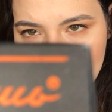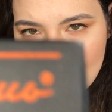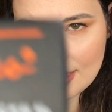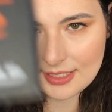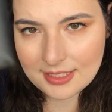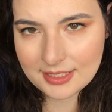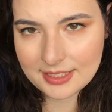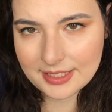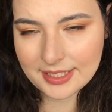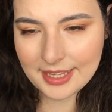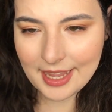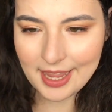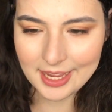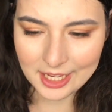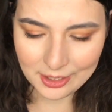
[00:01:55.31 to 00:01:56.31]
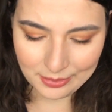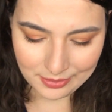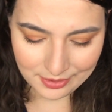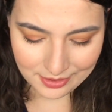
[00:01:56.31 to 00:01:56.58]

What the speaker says: This is a cake